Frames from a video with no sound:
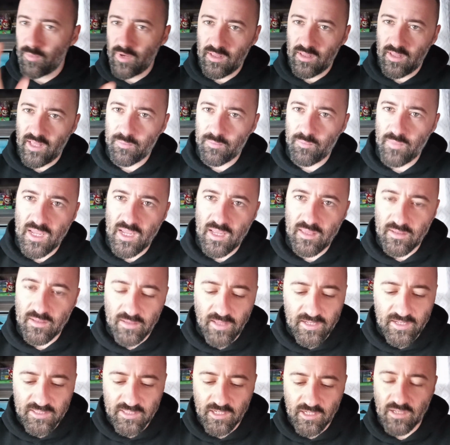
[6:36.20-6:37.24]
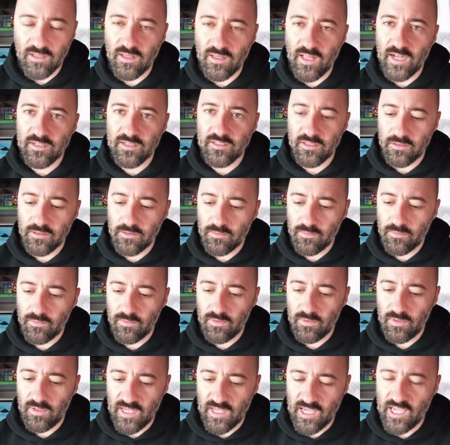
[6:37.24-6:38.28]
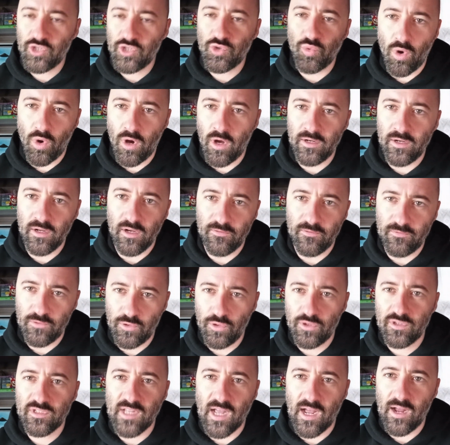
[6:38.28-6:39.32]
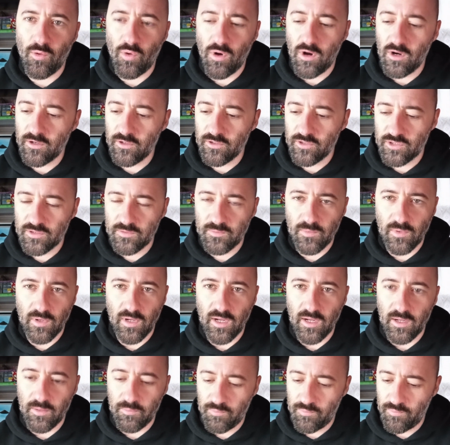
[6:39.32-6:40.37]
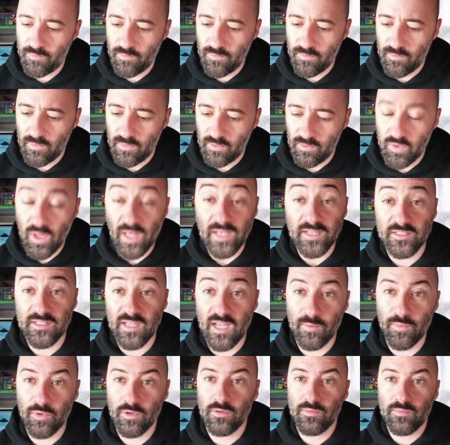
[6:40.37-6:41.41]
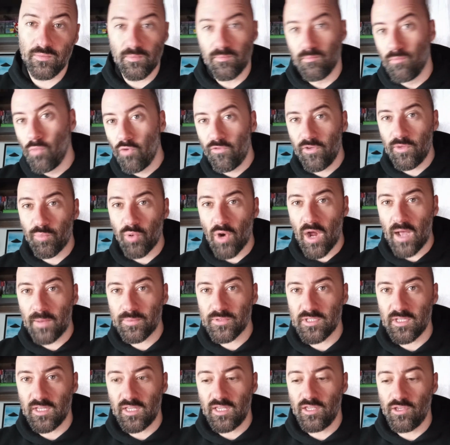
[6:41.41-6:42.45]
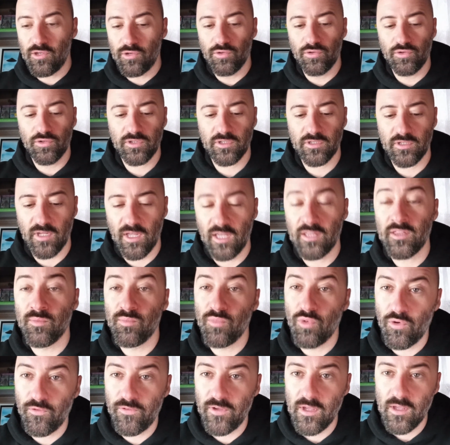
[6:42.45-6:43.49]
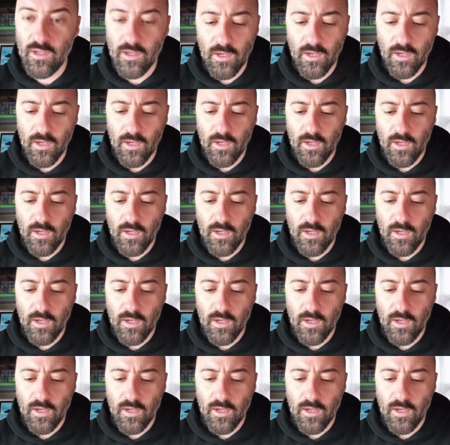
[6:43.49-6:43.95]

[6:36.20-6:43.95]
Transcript: somebody like me that likes to collect each one of Luke Skywalker's lightsaber movie props that he used in the movie,